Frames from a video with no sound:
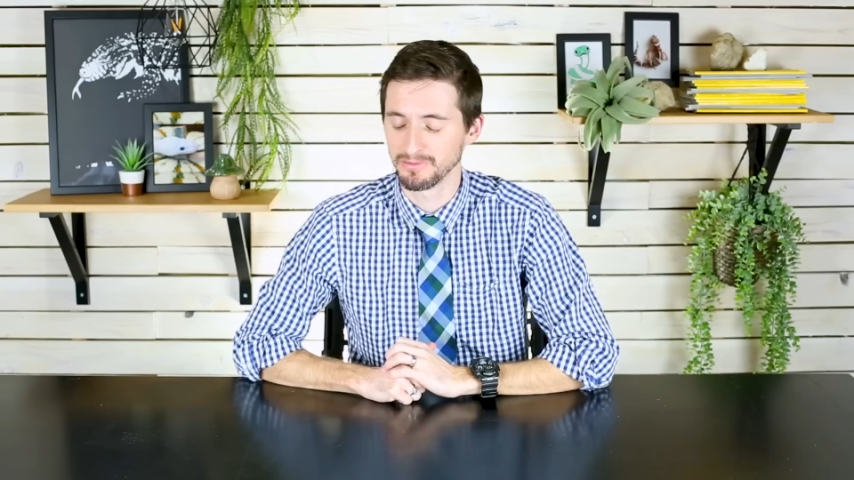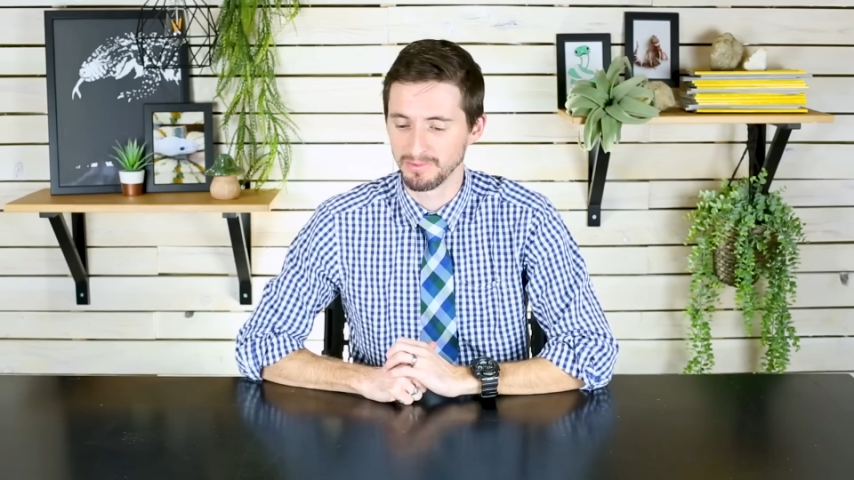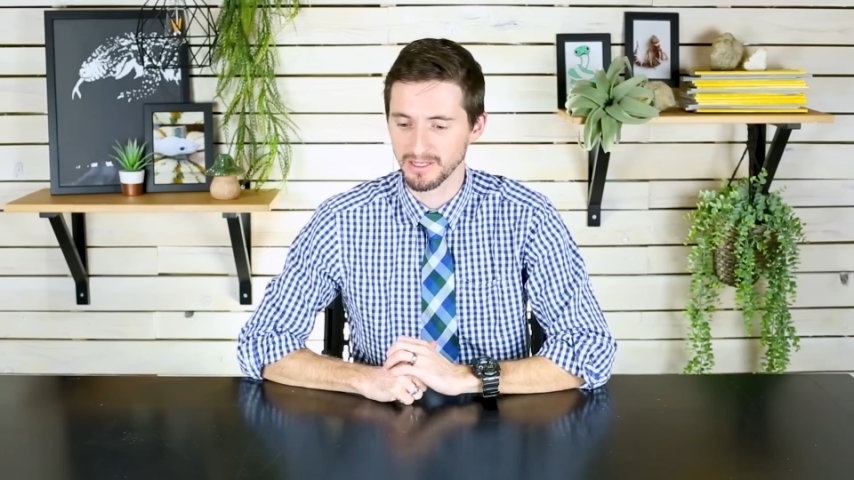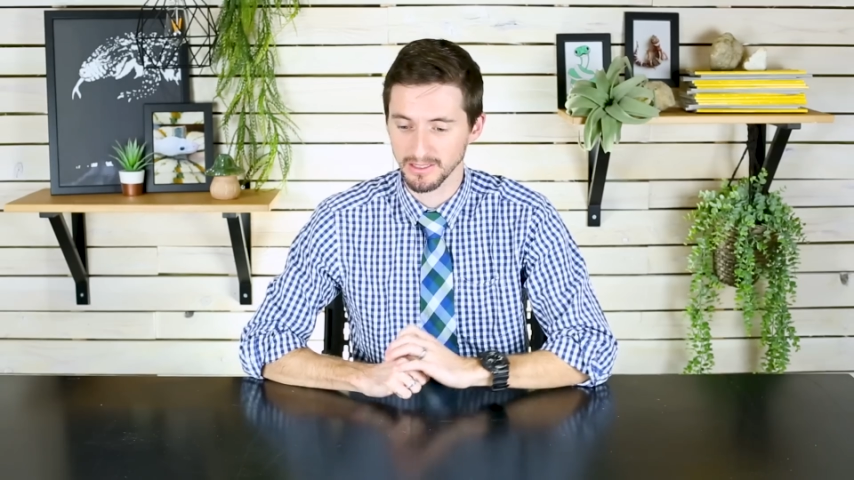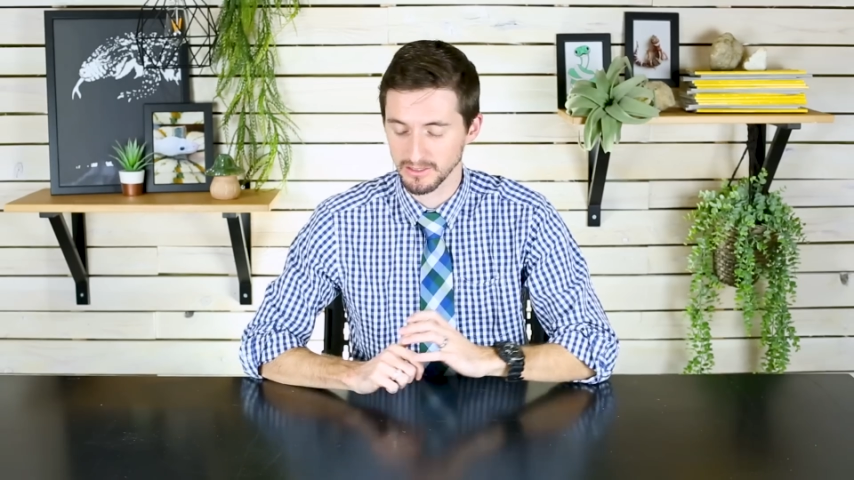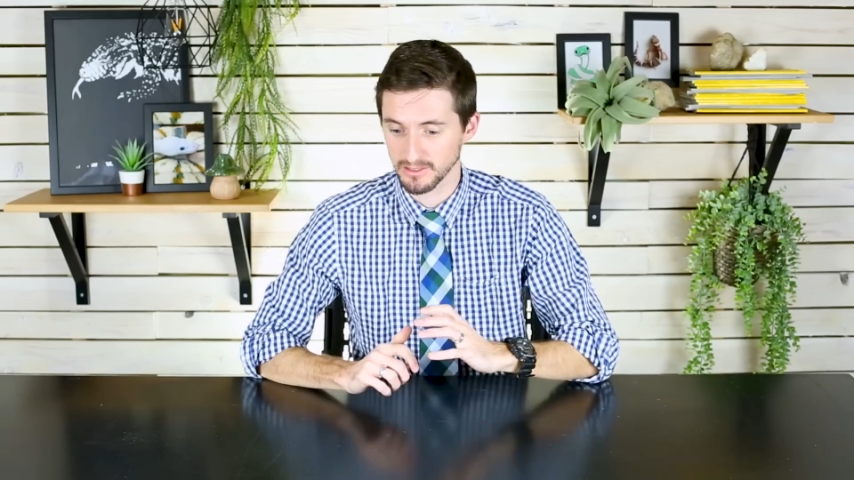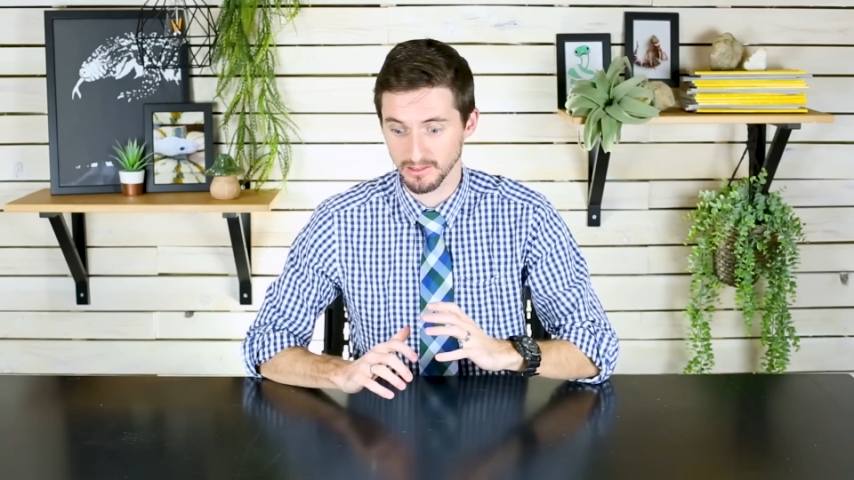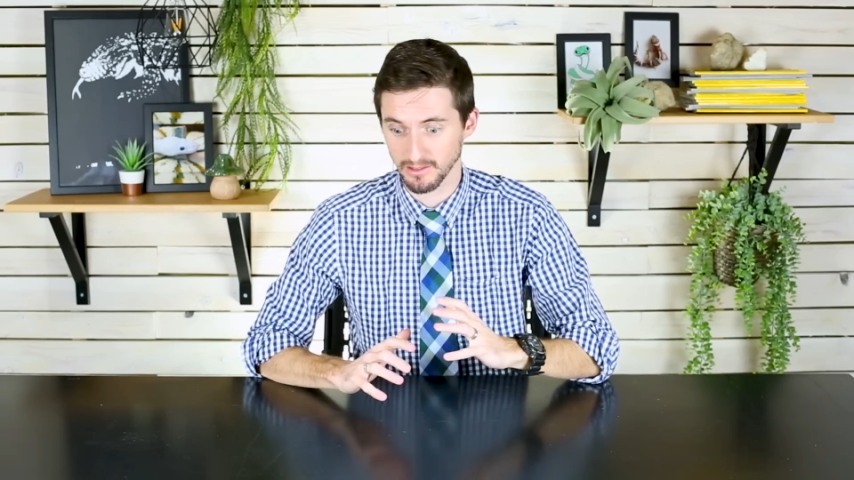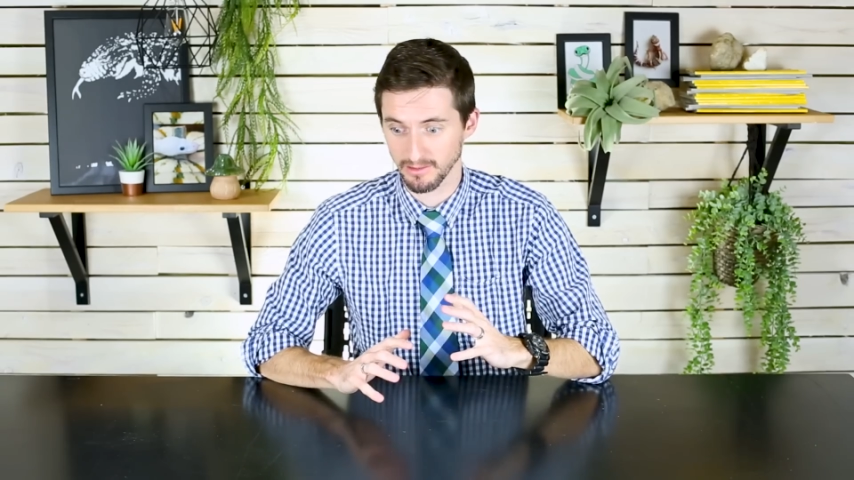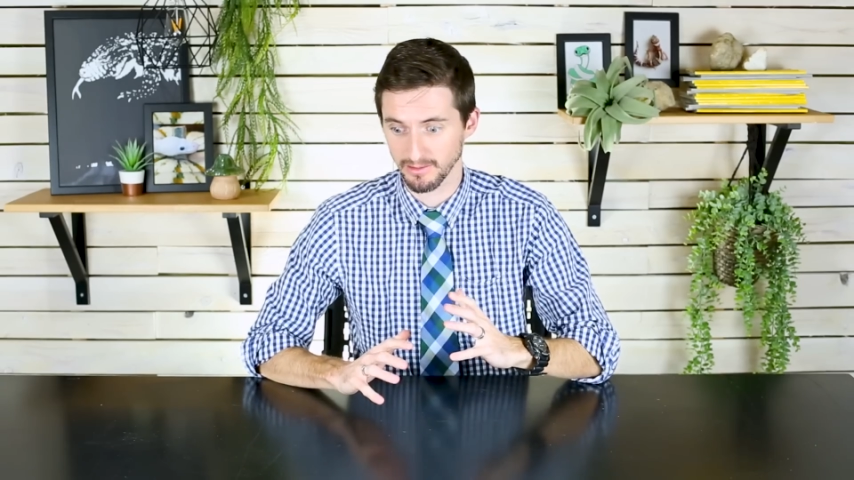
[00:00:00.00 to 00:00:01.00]
because
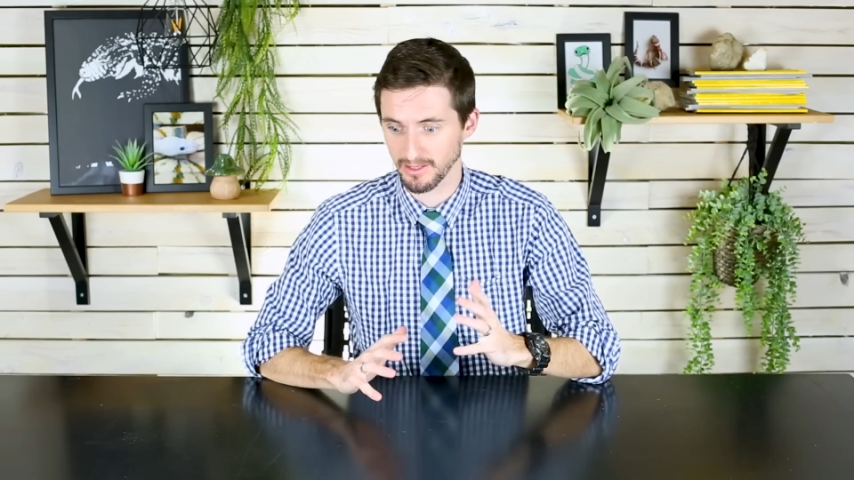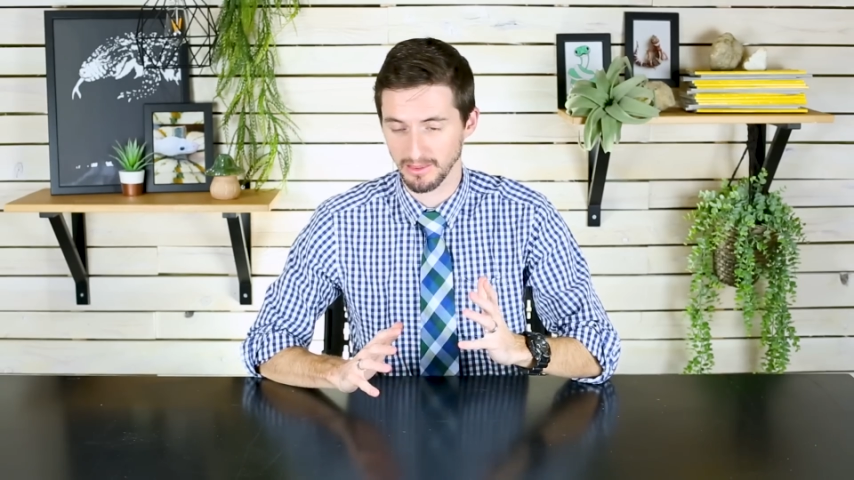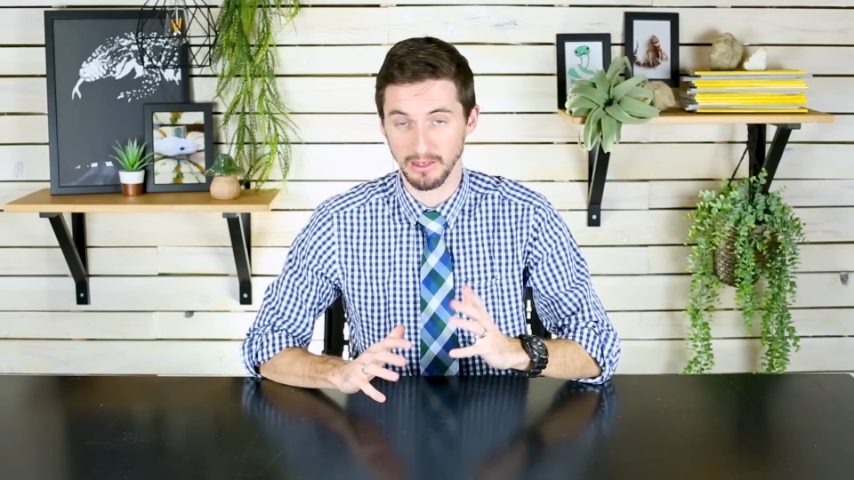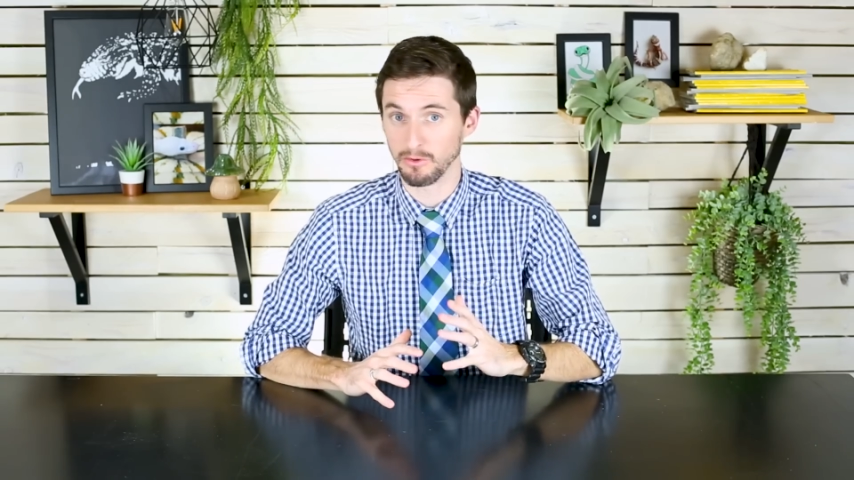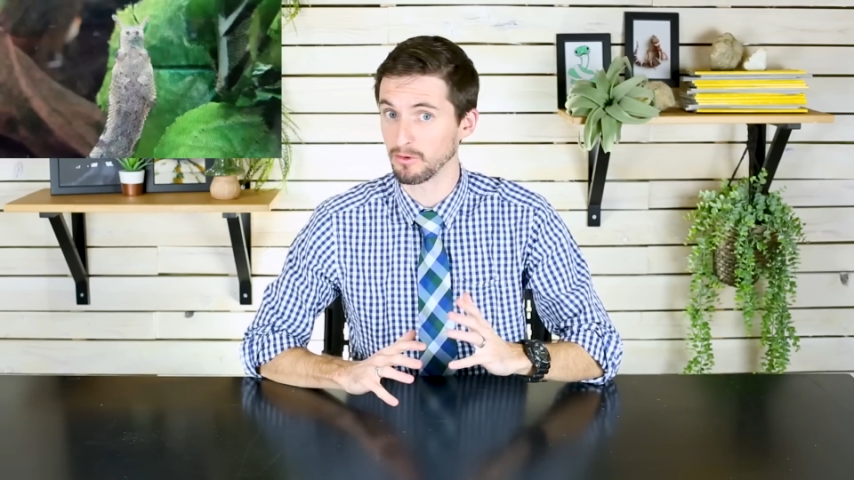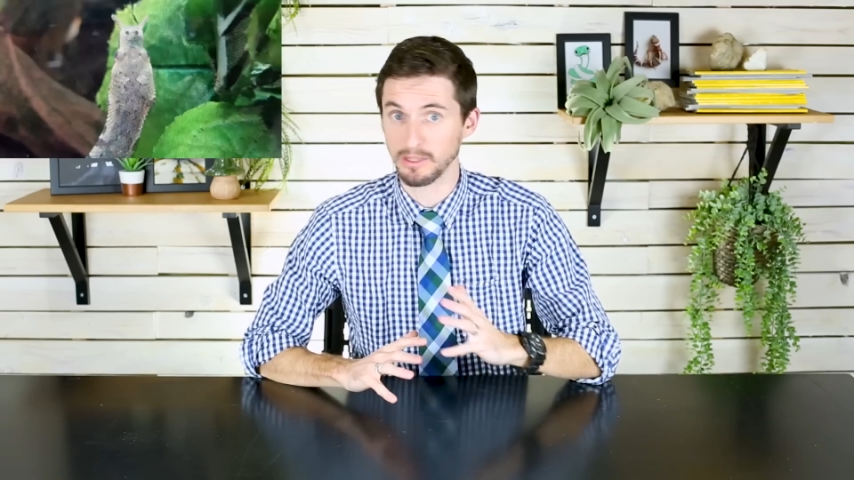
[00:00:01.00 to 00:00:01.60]
they're